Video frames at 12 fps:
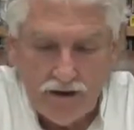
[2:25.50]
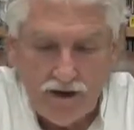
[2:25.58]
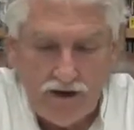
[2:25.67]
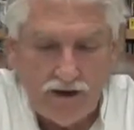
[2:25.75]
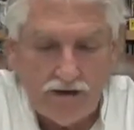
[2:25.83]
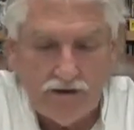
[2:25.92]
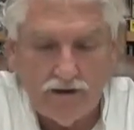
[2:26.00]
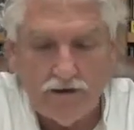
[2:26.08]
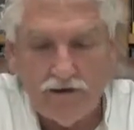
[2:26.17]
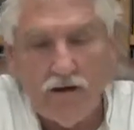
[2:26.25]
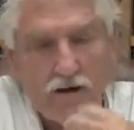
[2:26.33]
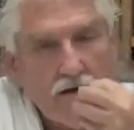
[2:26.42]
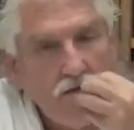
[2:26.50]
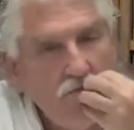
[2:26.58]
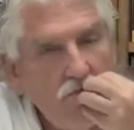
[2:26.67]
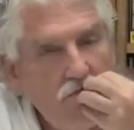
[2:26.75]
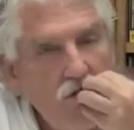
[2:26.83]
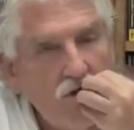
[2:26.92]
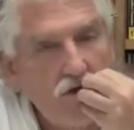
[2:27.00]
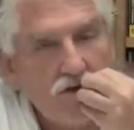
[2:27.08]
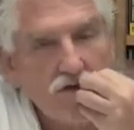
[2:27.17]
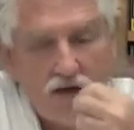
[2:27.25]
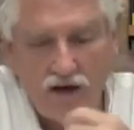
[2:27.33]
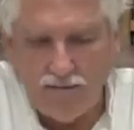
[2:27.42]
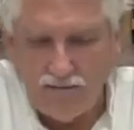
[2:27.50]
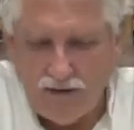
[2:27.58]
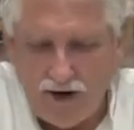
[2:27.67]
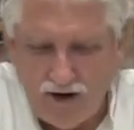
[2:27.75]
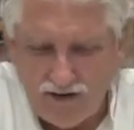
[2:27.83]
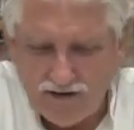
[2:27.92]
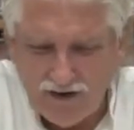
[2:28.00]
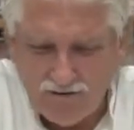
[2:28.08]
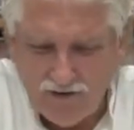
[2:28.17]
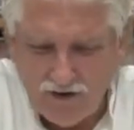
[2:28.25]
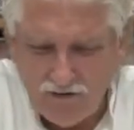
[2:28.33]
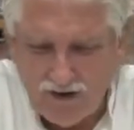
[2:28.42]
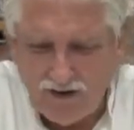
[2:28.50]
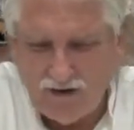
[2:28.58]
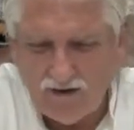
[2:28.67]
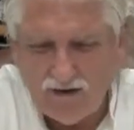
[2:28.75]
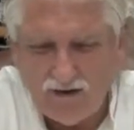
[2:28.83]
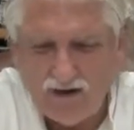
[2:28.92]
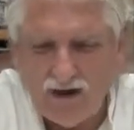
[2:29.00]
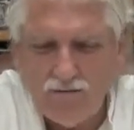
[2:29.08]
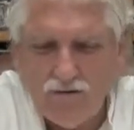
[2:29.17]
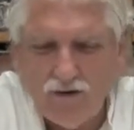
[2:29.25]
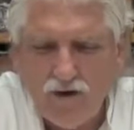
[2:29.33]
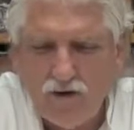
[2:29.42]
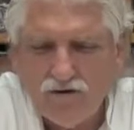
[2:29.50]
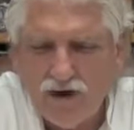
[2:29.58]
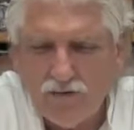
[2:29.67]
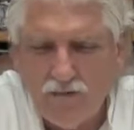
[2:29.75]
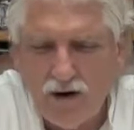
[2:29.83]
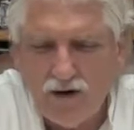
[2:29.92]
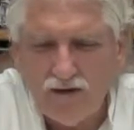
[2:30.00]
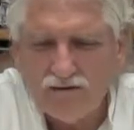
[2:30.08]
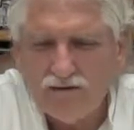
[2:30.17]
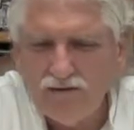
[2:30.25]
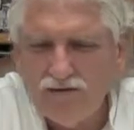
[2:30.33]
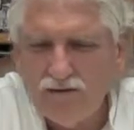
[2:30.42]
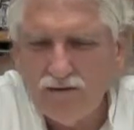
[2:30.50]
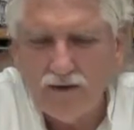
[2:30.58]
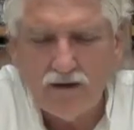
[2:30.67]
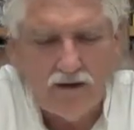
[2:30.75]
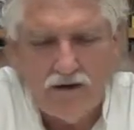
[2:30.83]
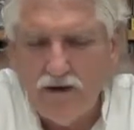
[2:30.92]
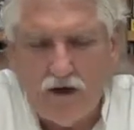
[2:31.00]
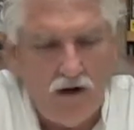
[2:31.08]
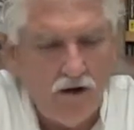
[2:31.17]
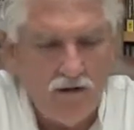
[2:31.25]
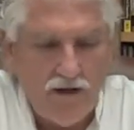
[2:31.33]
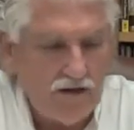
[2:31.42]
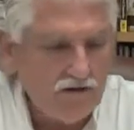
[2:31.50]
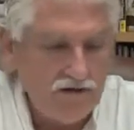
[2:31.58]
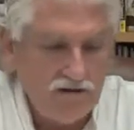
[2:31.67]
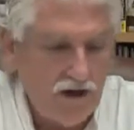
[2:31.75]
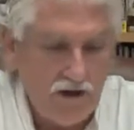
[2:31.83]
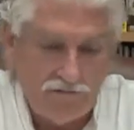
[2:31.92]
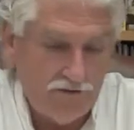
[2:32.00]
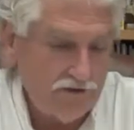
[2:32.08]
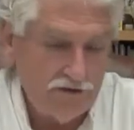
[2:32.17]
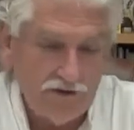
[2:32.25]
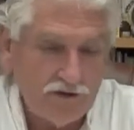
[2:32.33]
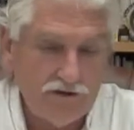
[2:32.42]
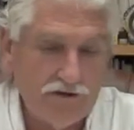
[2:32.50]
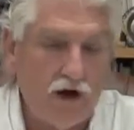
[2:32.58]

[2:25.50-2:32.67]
little mucus balls, if you will, or mucosic balls, if you will. All of that stuff is just